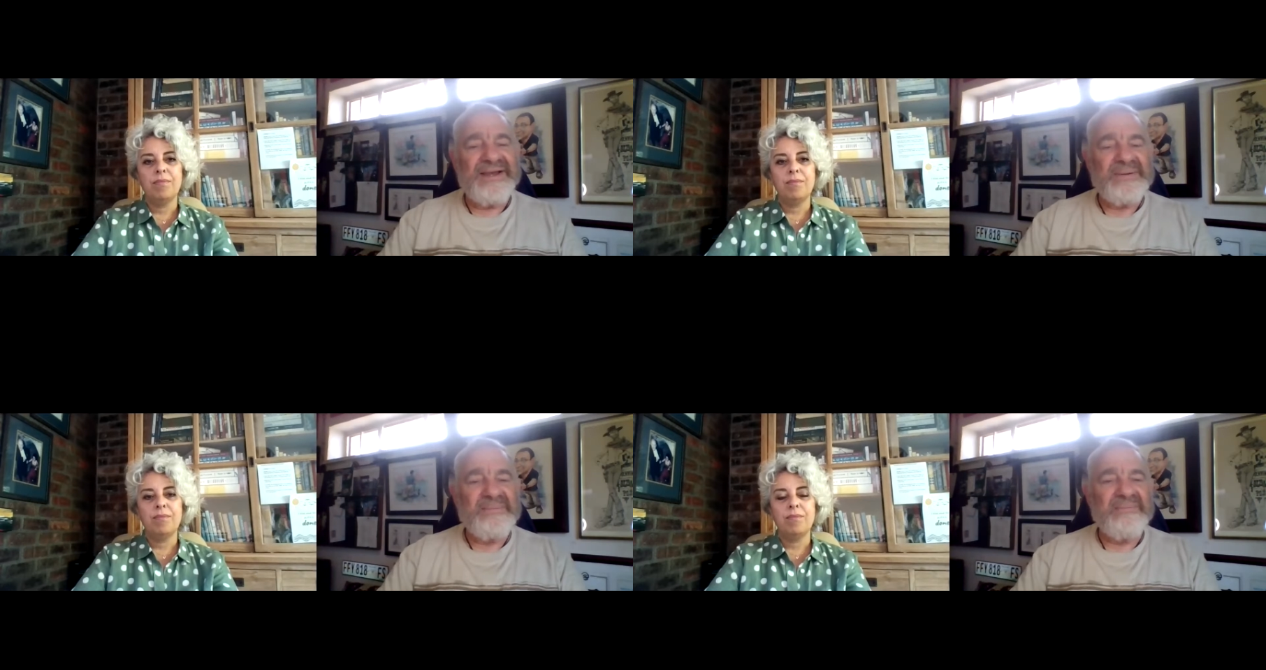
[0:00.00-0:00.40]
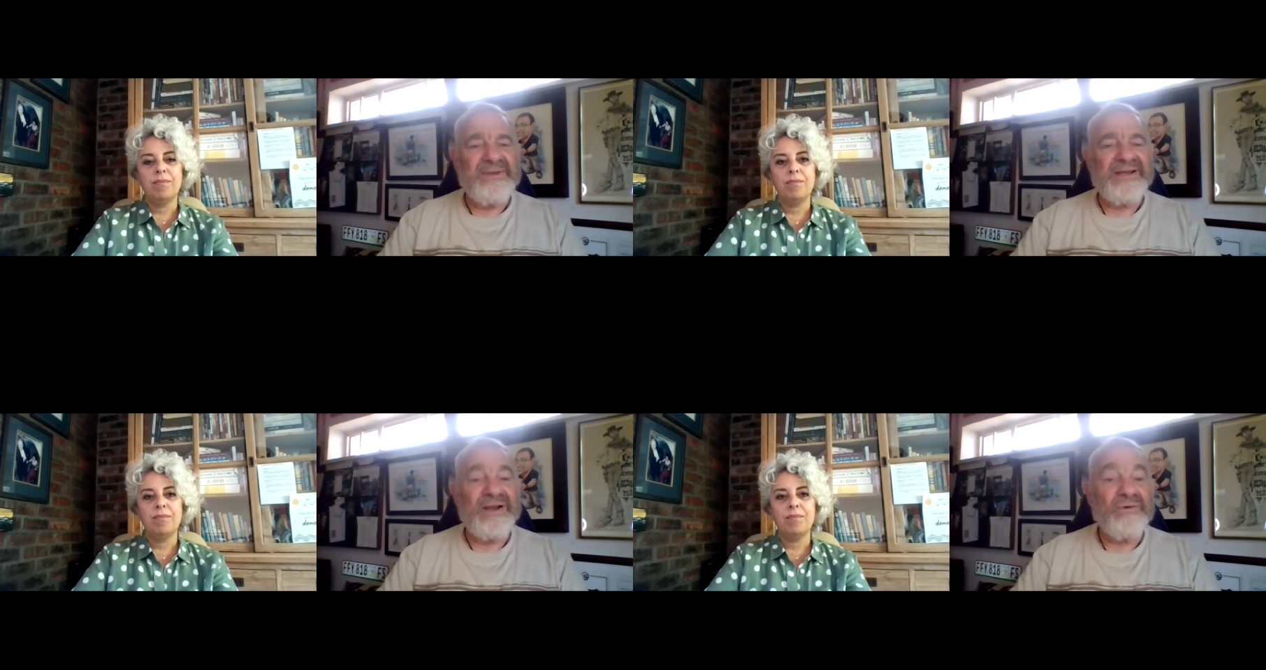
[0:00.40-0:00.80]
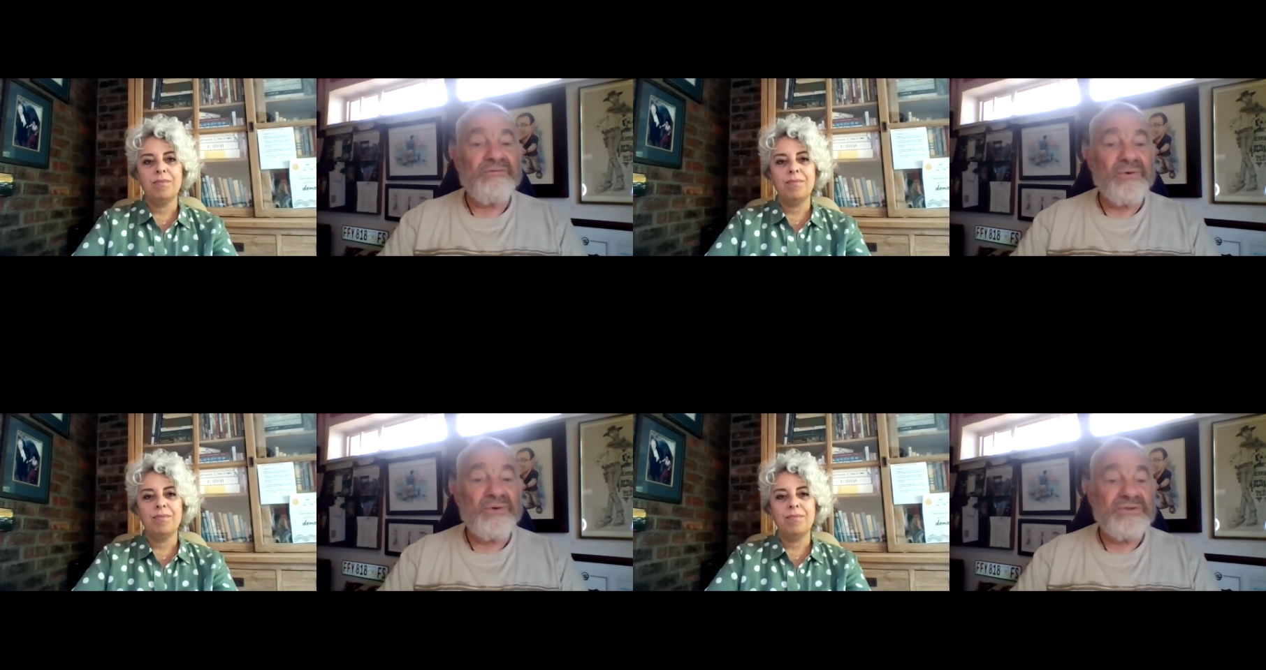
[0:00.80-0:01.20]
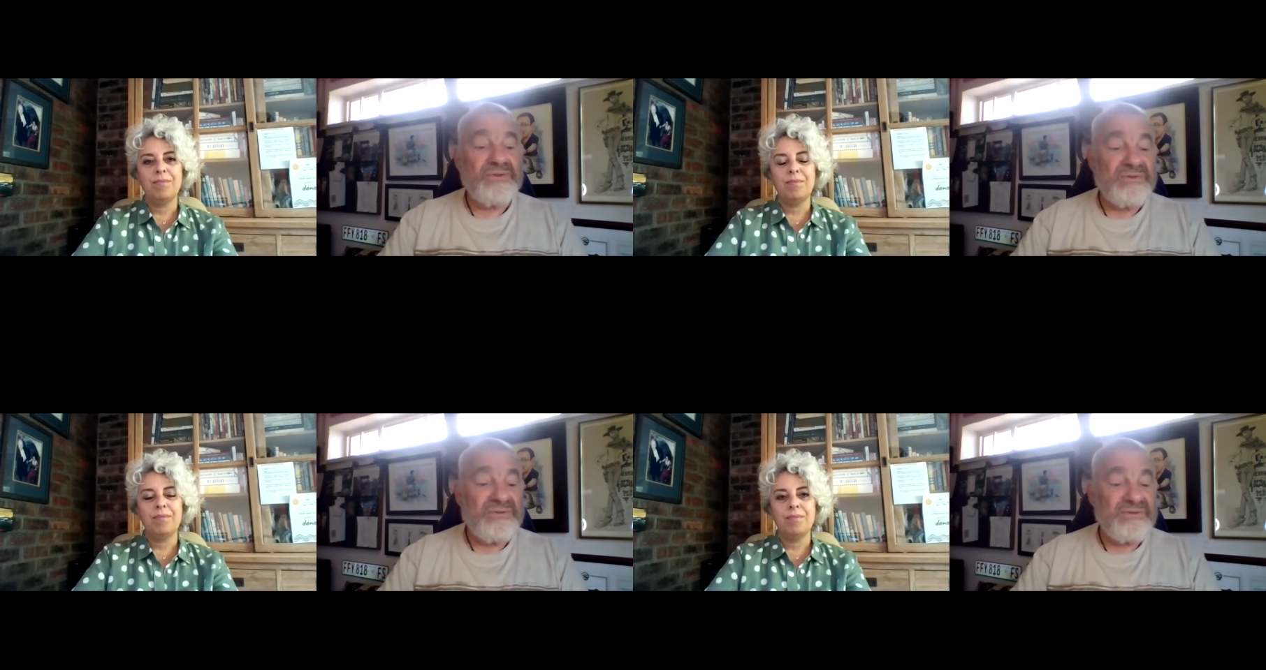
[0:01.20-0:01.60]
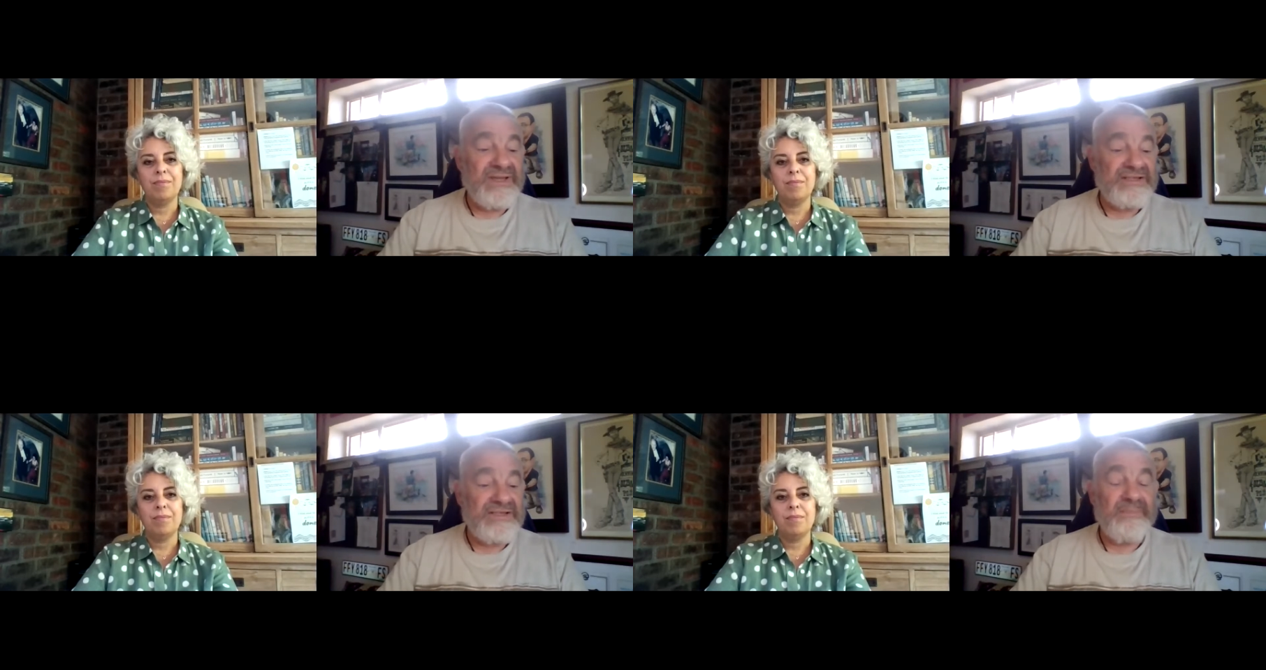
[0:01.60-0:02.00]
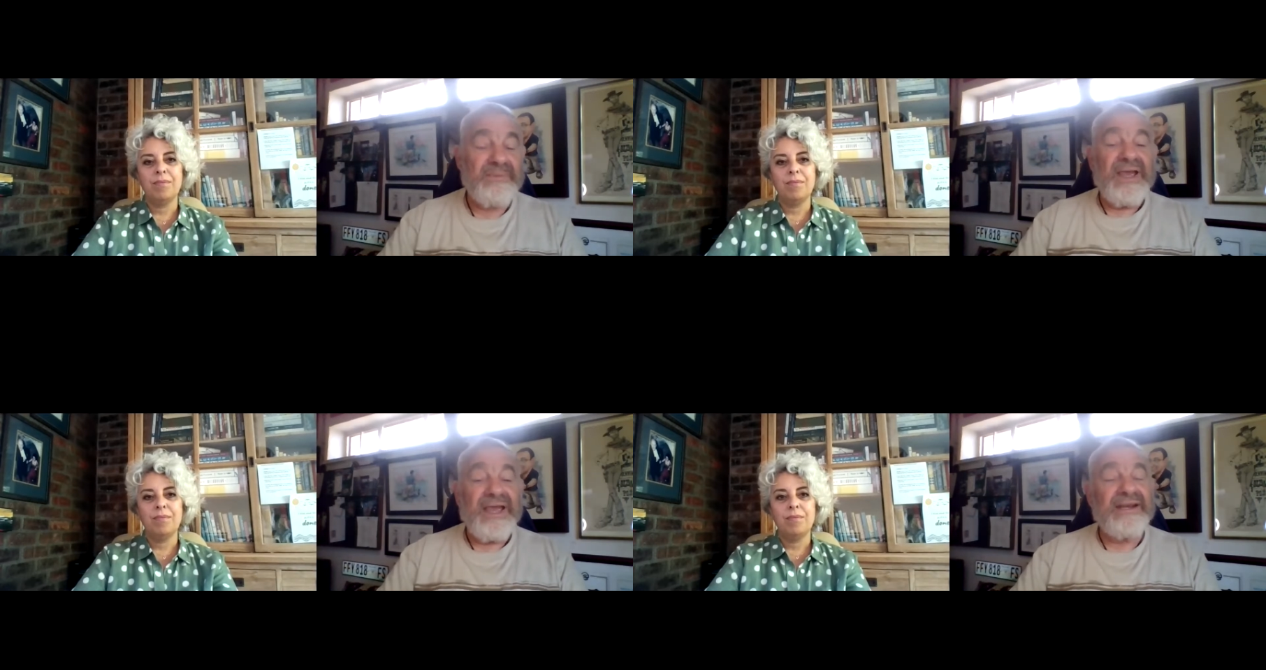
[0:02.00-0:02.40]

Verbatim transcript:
Speaker 1: Um, and I look forward to, to catching up.